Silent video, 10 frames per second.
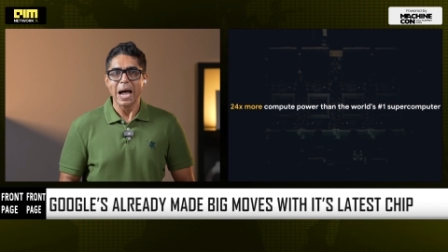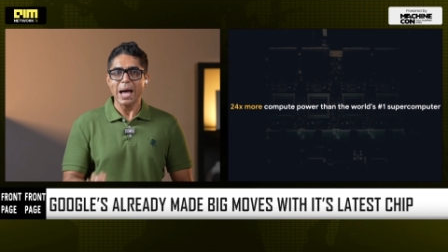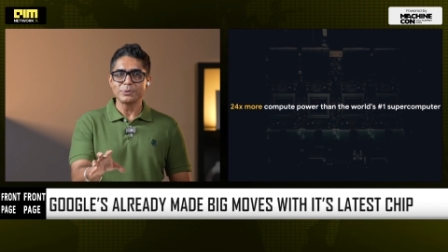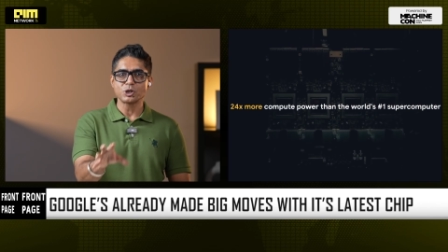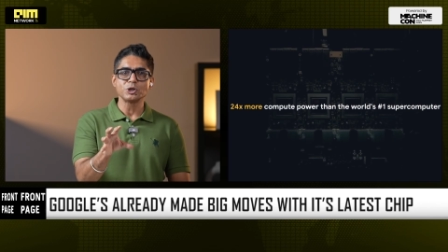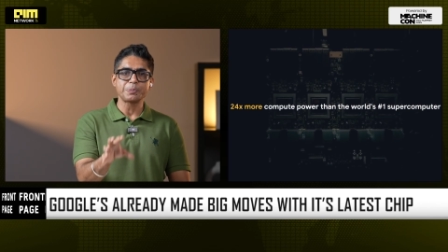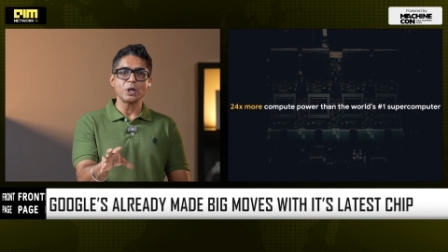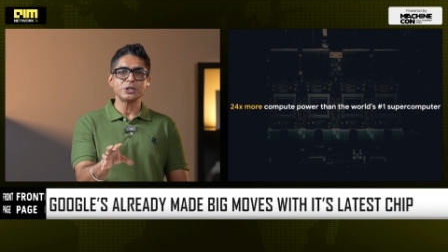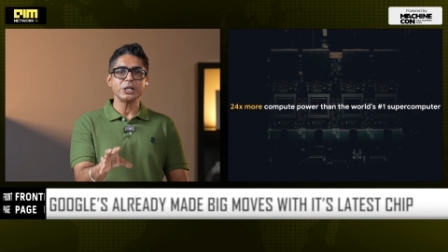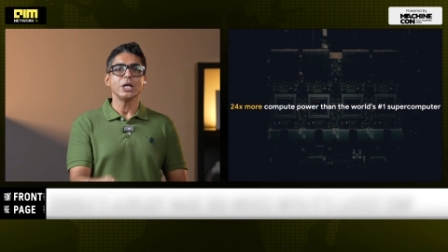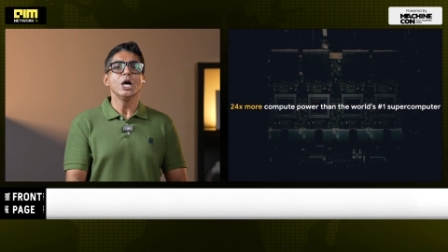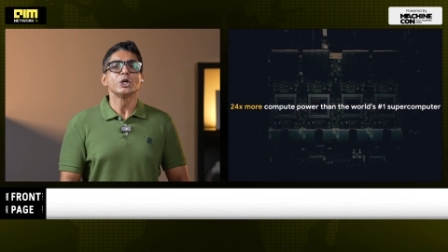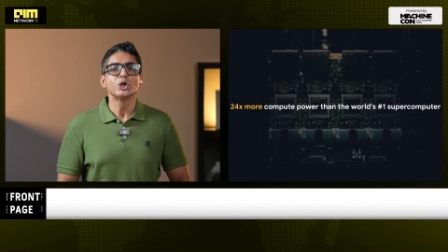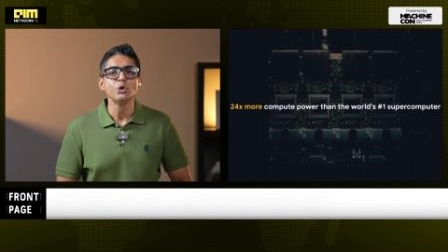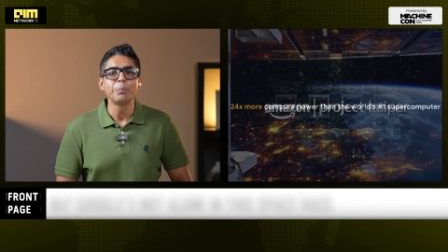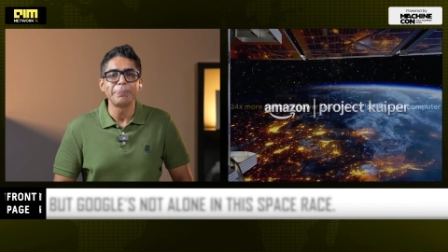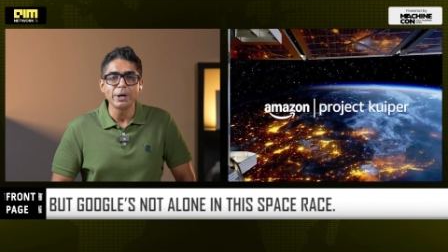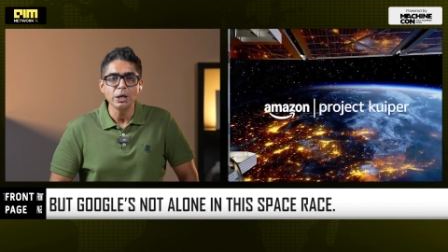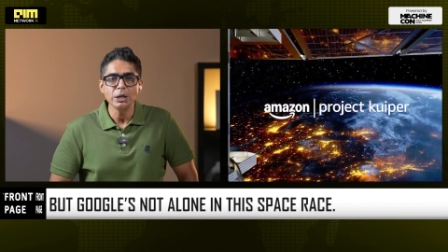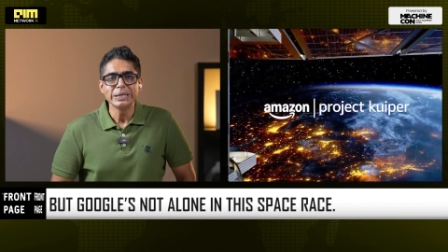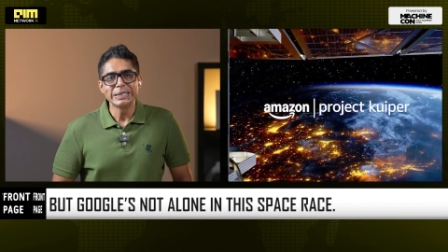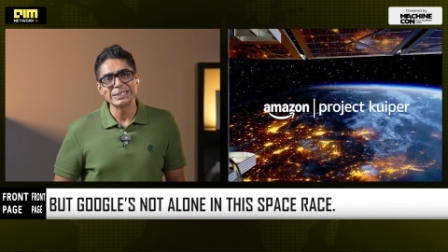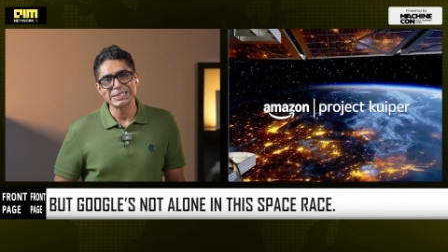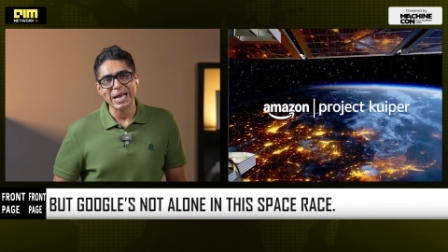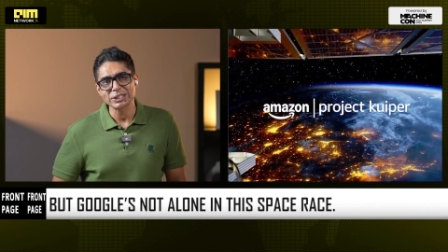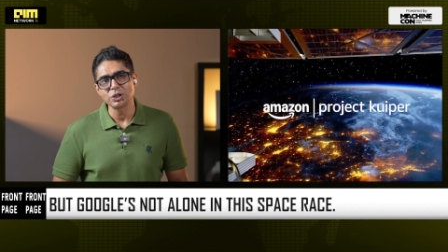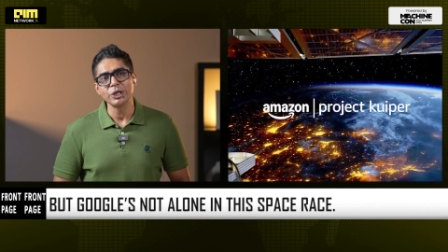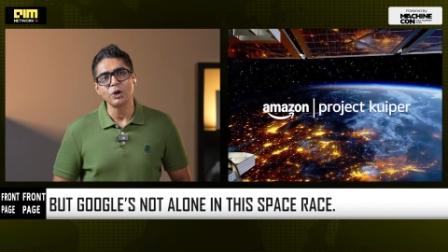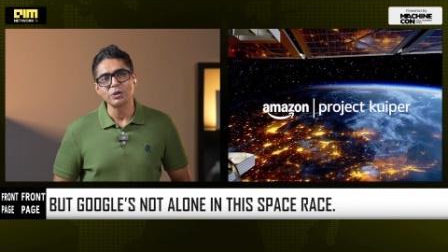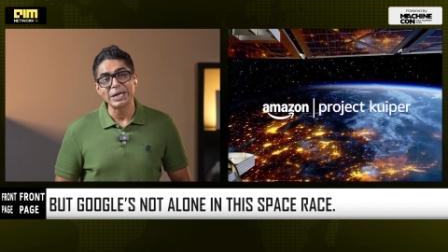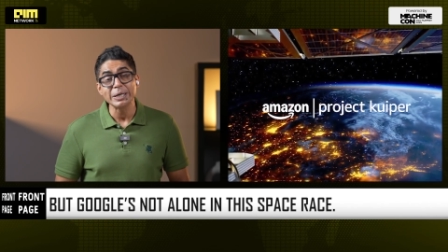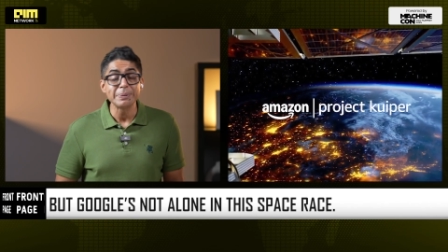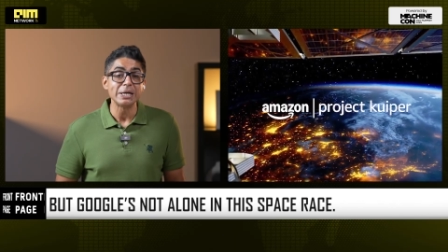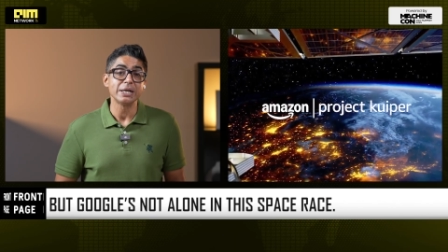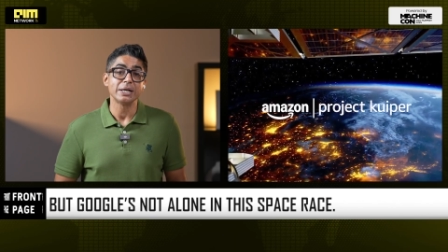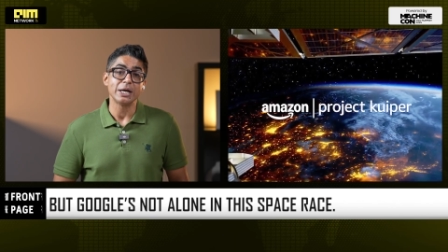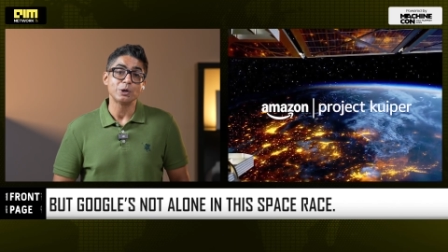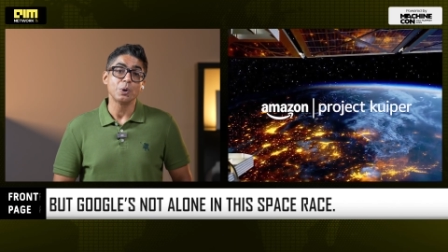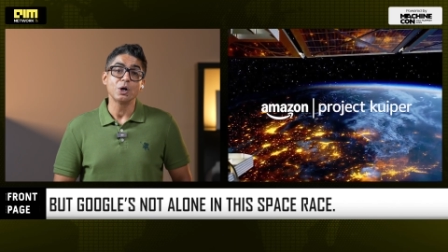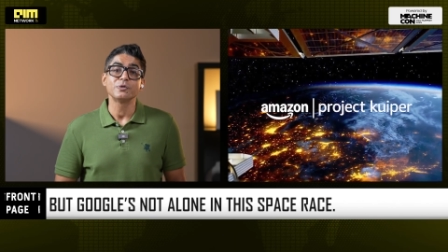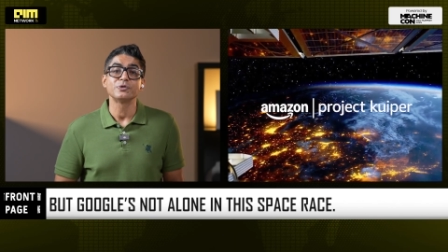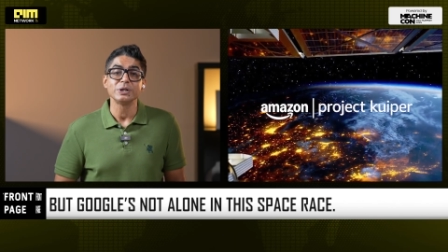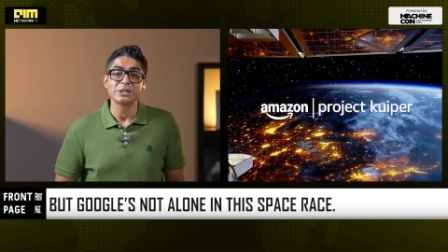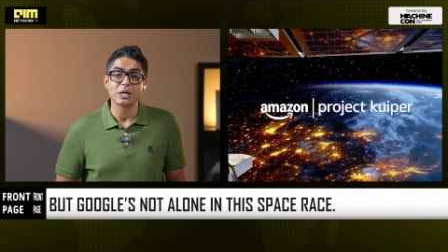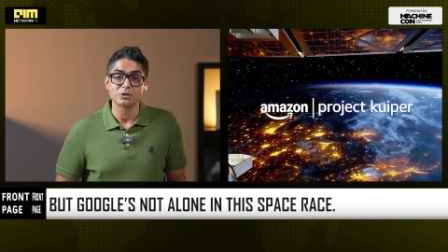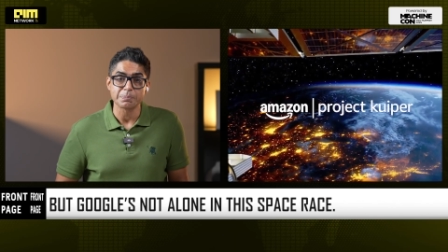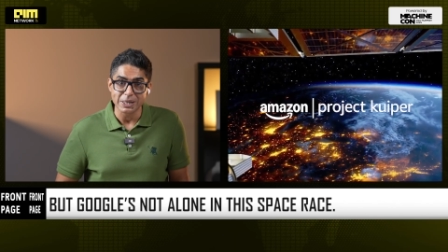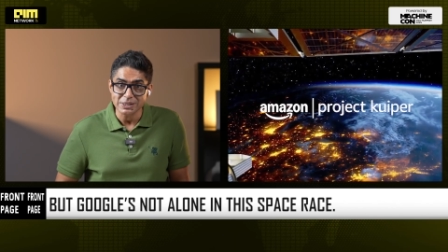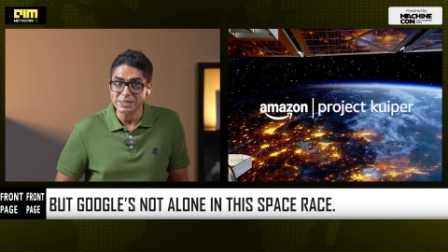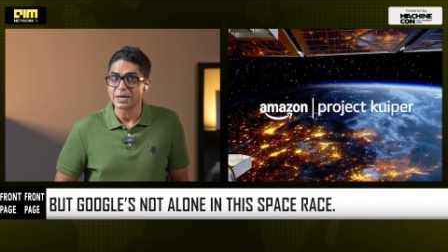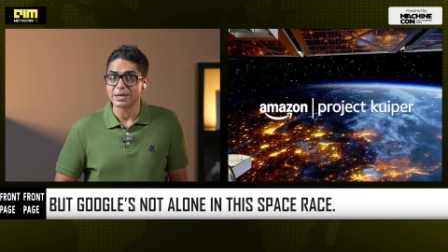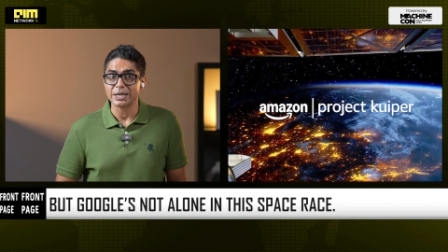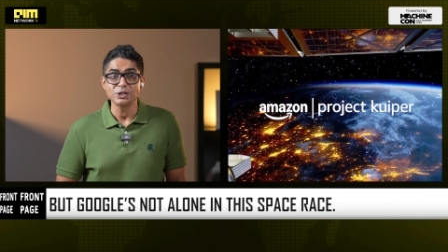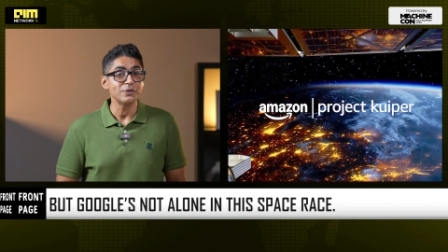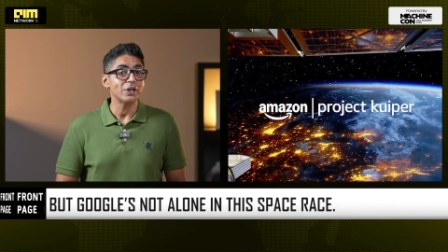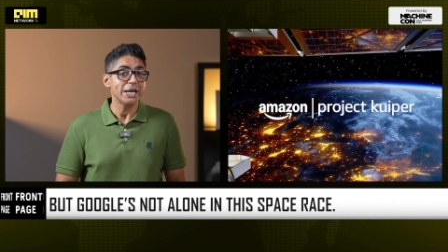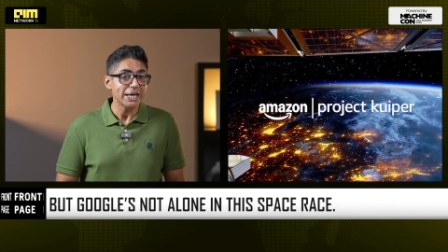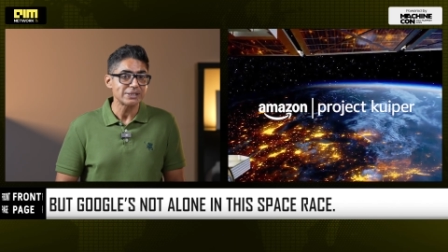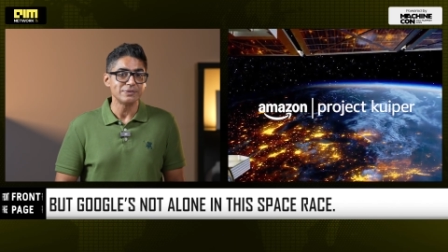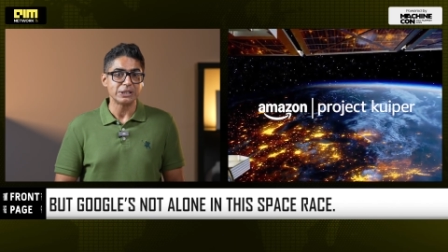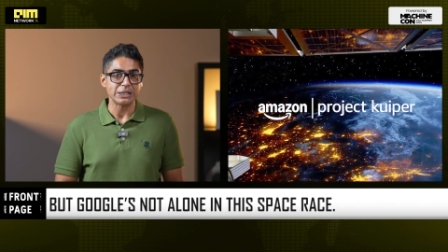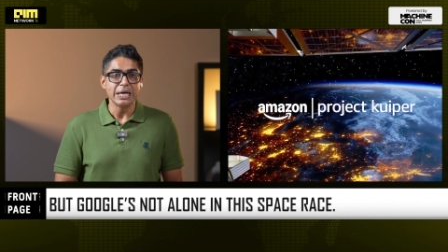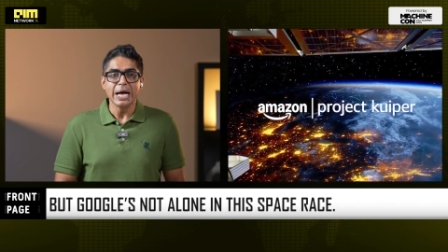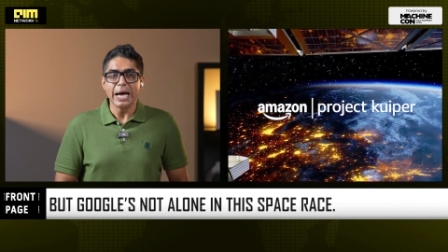Amazon's project Kuiper is actually already building a network of 3000 plus satellites for connectivity.